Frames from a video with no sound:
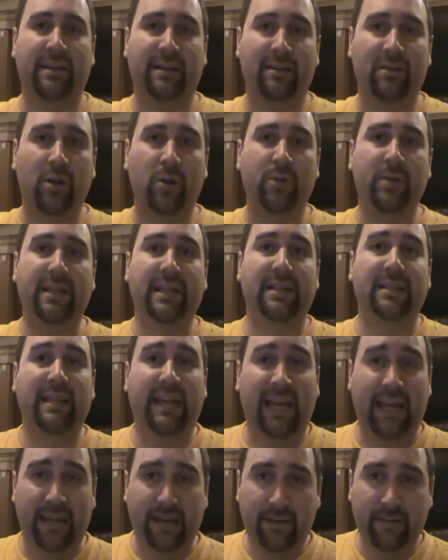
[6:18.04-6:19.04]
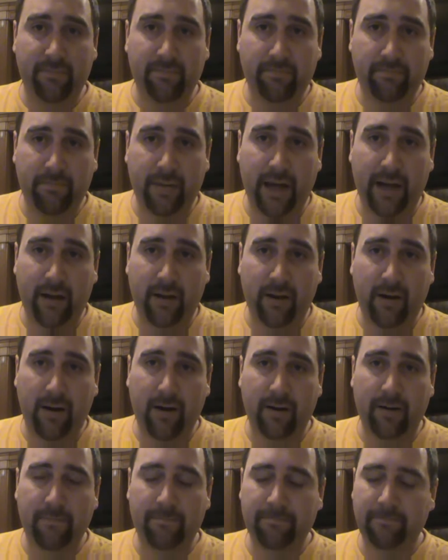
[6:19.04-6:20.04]
Lois gets hit by a
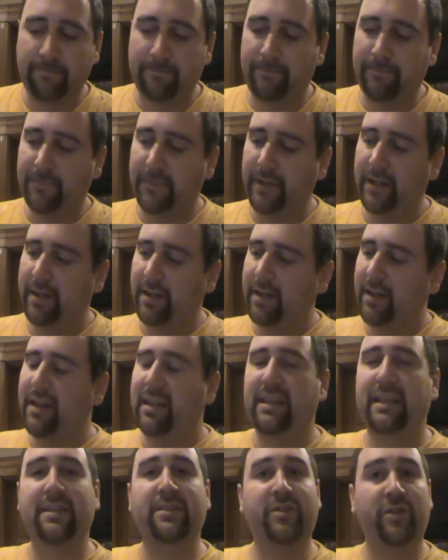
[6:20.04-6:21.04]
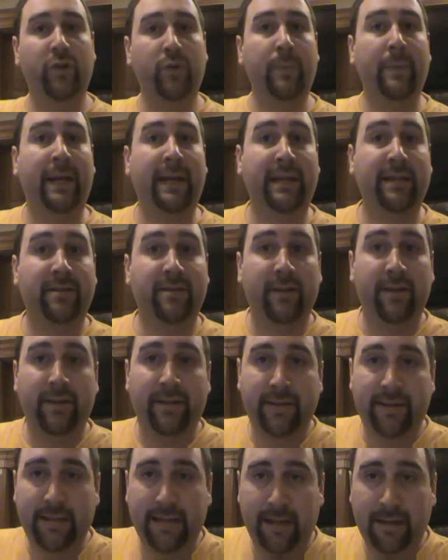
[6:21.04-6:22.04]
car. Then Superman gets on the
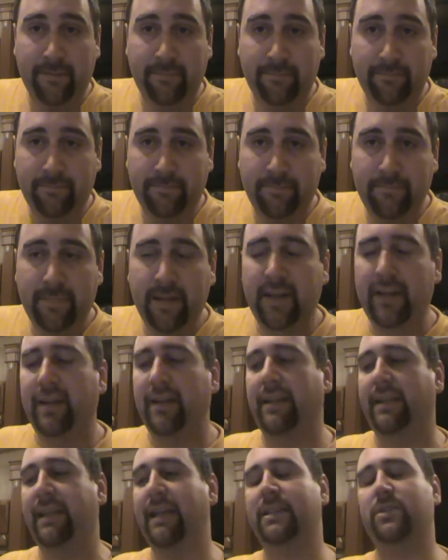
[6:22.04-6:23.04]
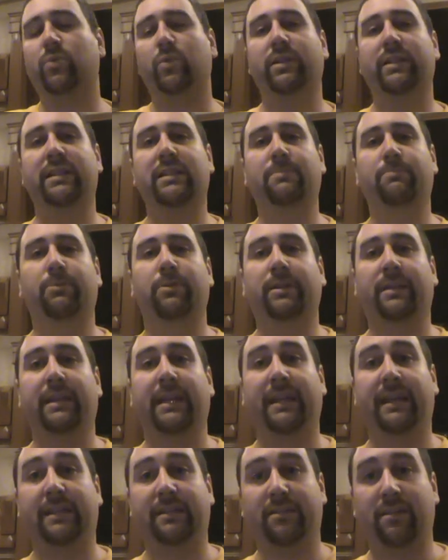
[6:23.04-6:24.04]
scene. And that's where this book
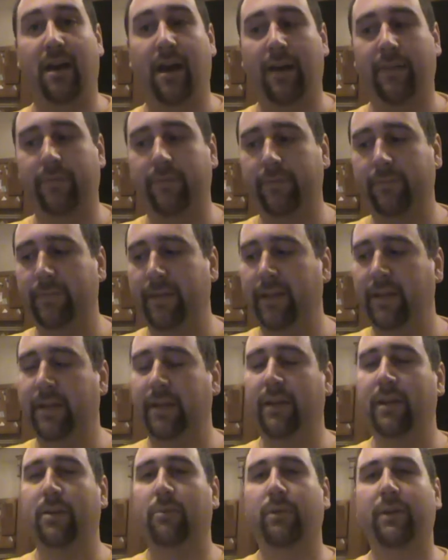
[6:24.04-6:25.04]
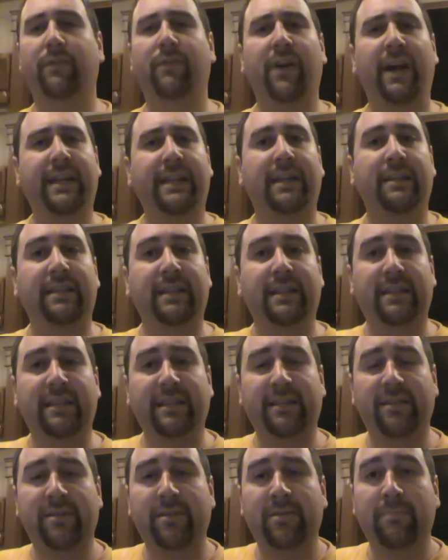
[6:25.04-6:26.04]
hits off. We find out that
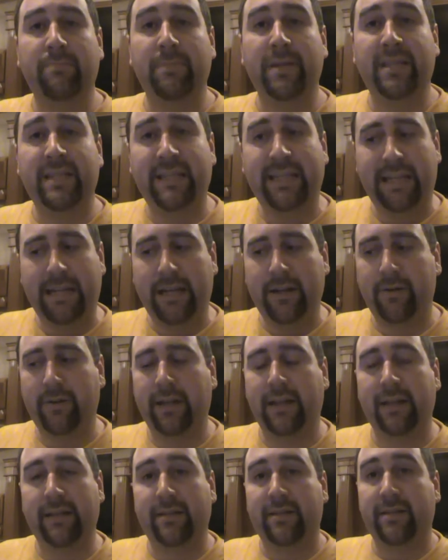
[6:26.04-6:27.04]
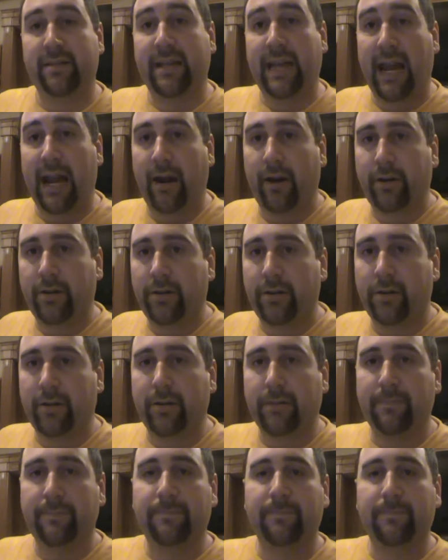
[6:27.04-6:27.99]
this mysterious character